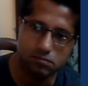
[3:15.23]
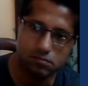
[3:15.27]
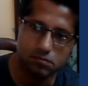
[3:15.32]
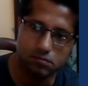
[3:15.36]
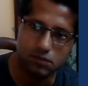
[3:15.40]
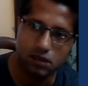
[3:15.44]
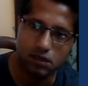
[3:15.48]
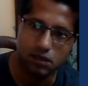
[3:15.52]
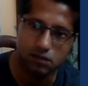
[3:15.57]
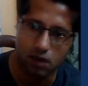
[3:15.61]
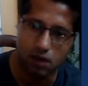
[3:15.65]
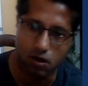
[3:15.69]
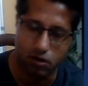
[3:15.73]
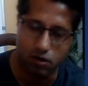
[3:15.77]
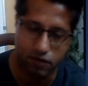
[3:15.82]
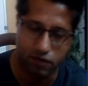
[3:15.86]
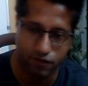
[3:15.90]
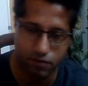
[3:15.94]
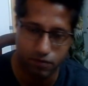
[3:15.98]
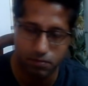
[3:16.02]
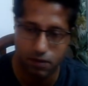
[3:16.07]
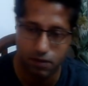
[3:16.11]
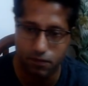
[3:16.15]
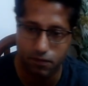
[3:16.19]
Now it
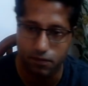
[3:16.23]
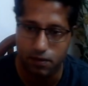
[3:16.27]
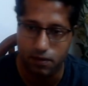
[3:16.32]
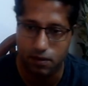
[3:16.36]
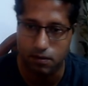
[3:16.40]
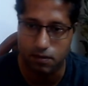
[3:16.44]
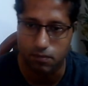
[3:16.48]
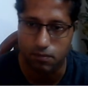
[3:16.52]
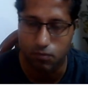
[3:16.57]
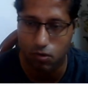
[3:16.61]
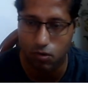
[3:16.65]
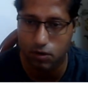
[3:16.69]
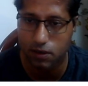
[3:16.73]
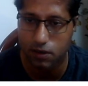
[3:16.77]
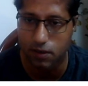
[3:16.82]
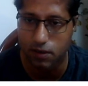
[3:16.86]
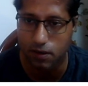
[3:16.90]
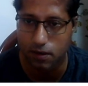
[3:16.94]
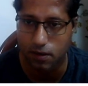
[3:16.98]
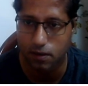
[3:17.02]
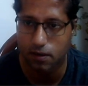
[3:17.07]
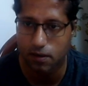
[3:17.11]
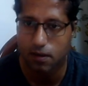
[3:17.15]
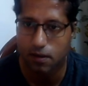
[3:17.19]
will be more
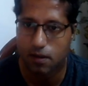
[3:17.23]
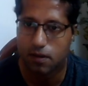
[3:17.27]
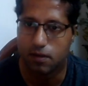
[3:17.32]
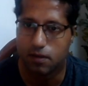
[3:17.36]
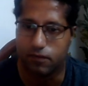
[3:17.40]
clear